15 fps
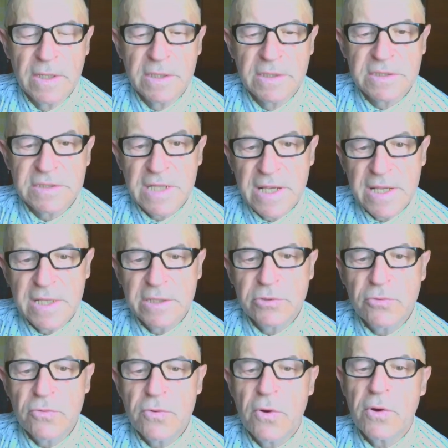They
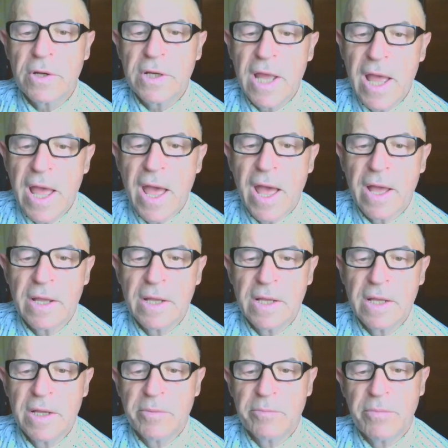do occur,
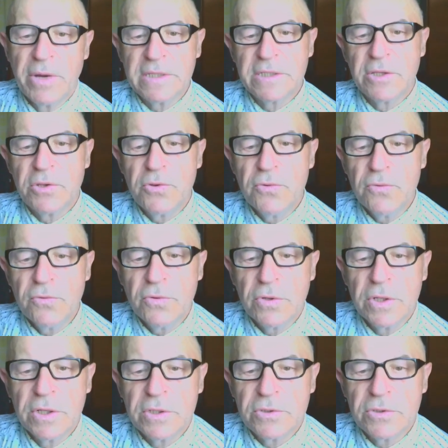but due